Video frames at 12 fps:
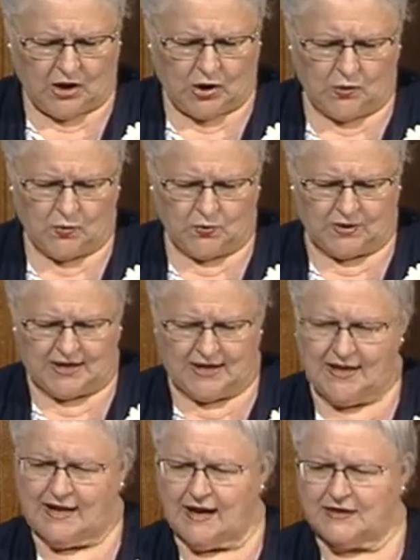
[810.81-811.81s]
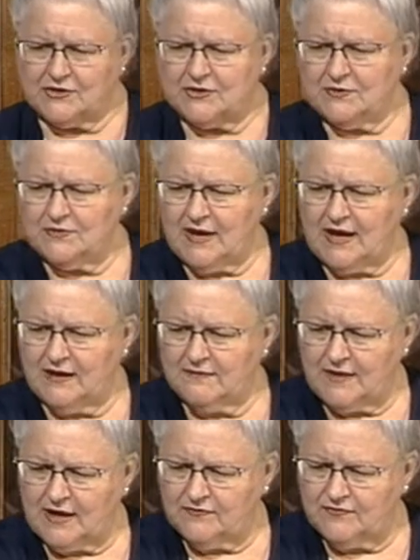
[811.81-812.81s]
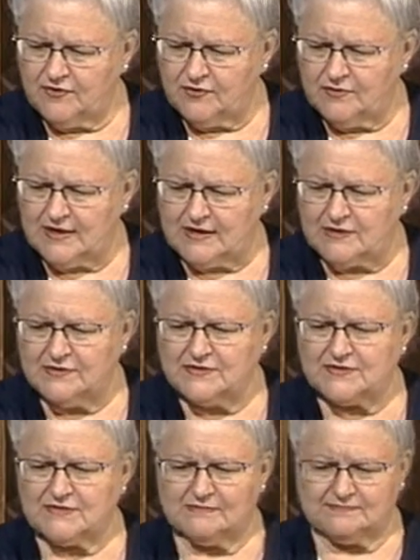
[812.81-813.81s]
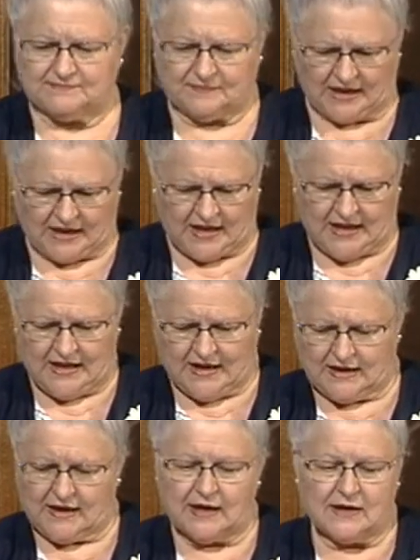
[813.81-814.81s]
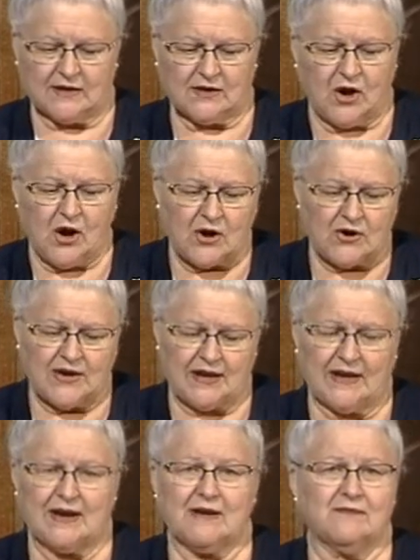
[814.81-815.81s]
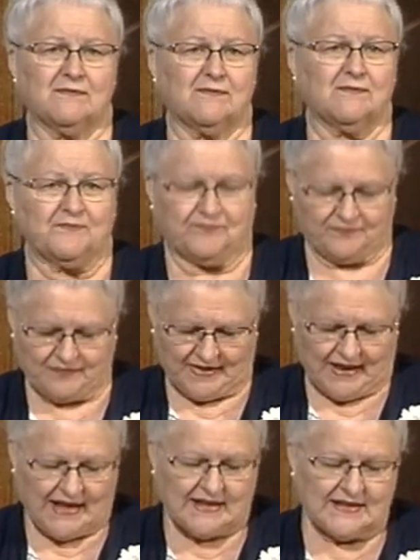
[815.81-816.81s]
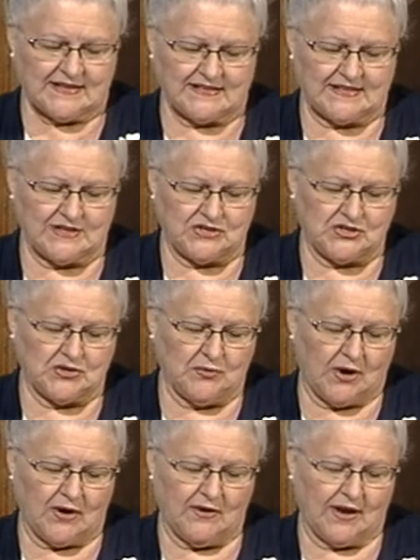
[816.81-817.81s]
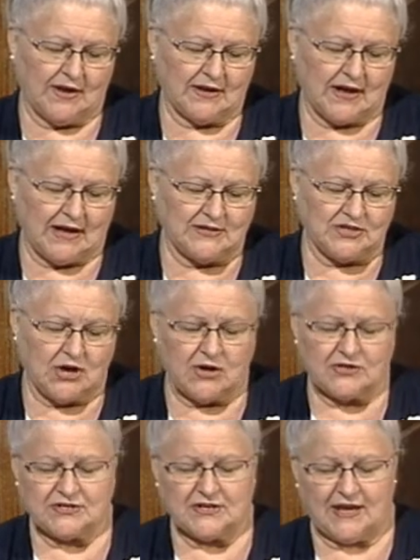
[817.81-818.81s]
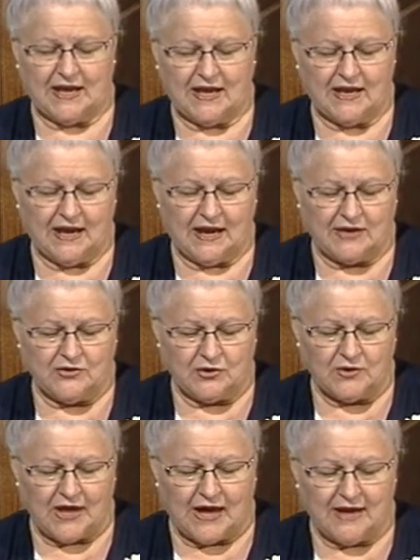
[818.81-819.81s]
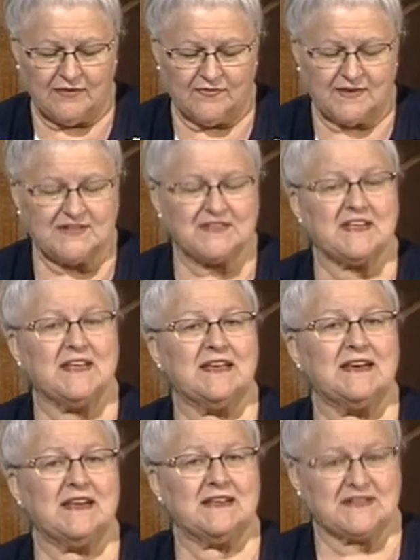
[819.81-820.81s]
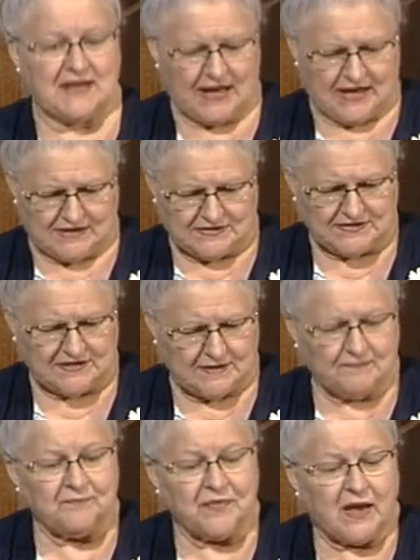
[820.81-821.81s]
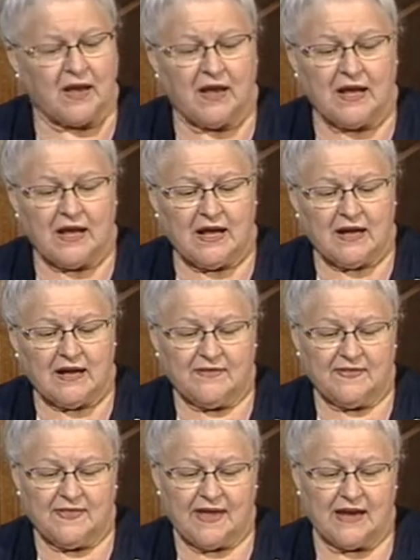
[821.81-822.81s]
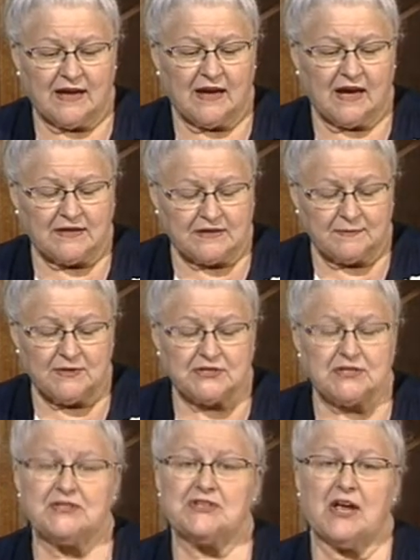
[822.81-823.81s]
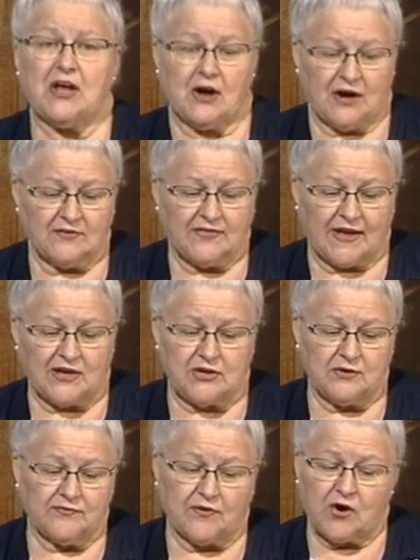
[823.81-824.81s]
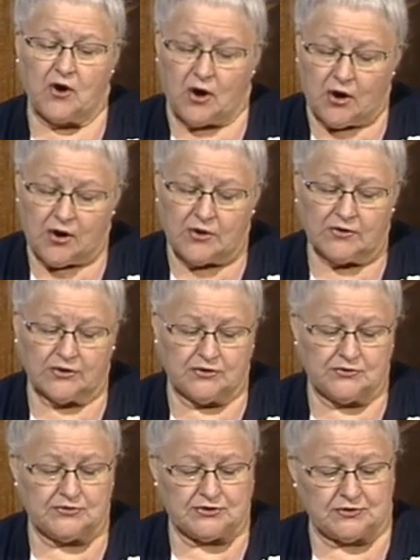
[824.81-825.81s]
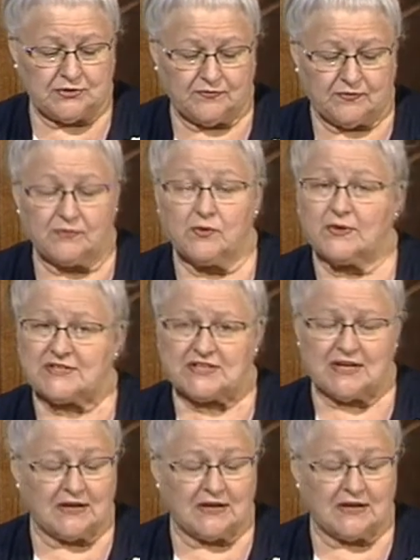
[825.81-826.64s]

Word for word: Okay, I do have a few letters. I got a card here that says, You are in God's heart today and your life is in His hands. Thank, uh, WTJR, thank you for all you do from Quincy,